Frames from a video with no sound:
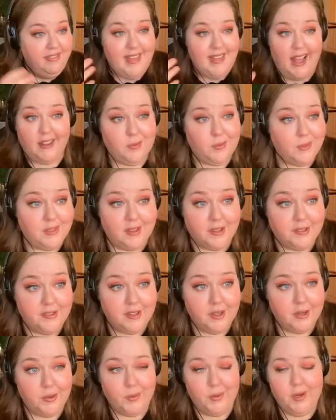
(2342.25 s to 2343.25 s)
that's what they'll
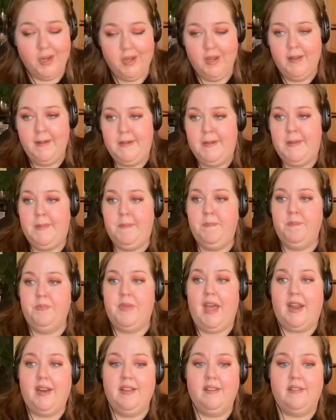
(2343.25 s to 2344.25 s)
do.
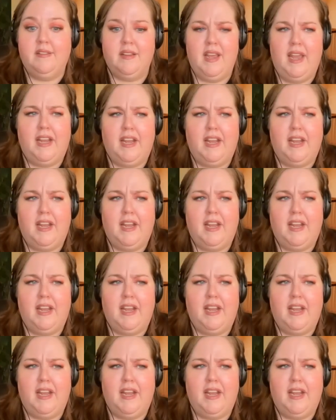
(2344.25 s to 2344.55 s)
That is